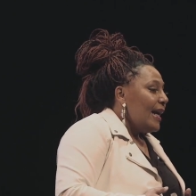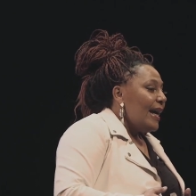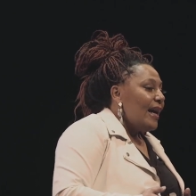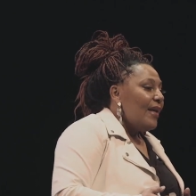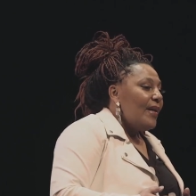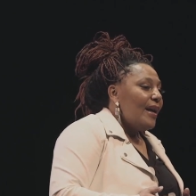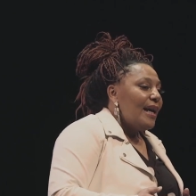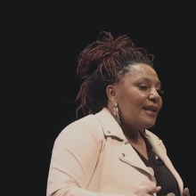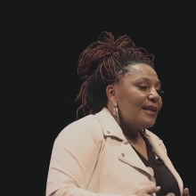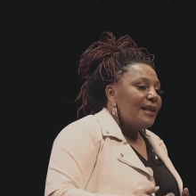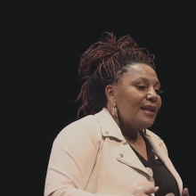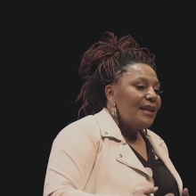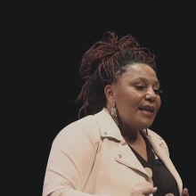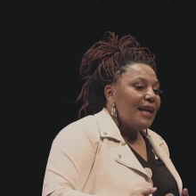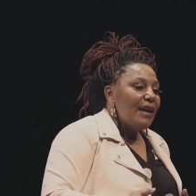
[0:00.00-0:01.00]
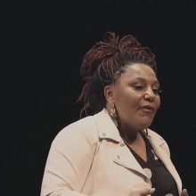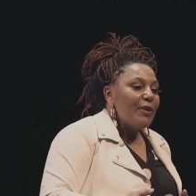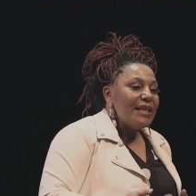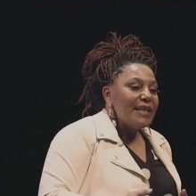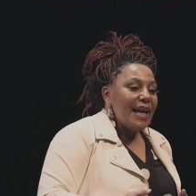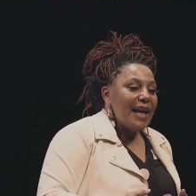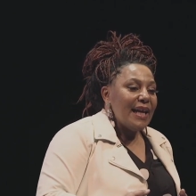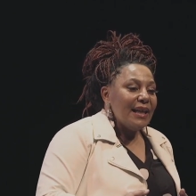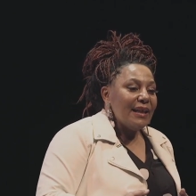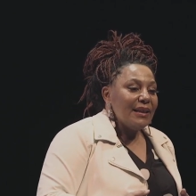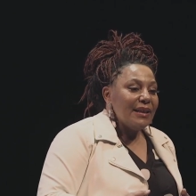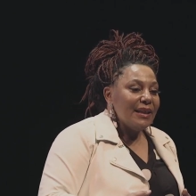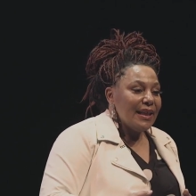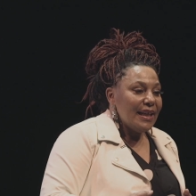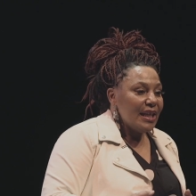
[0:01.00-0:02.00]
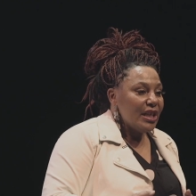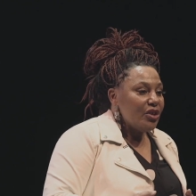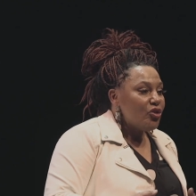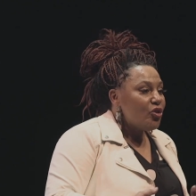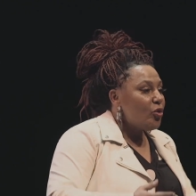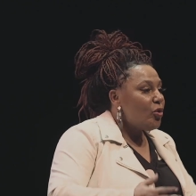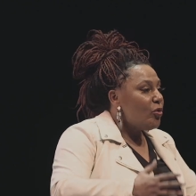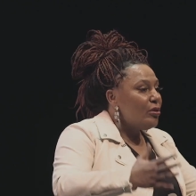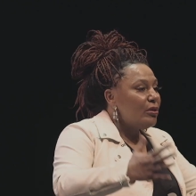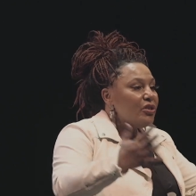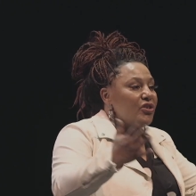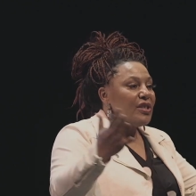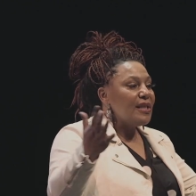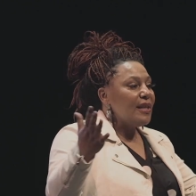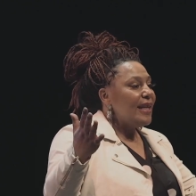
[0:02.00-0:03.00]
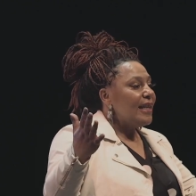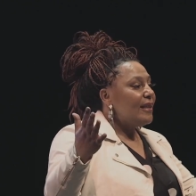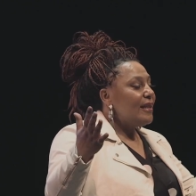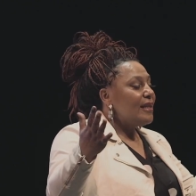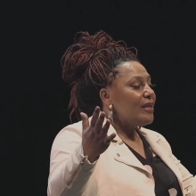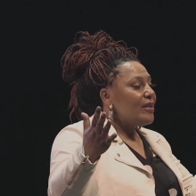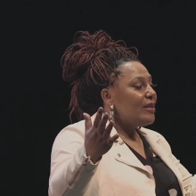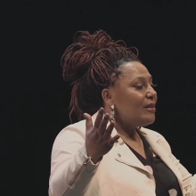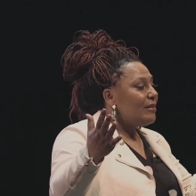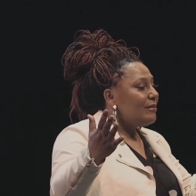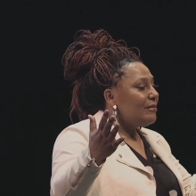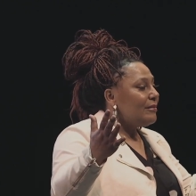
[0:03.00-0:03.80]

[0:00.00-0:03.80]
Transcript: And that every day in schools just like this,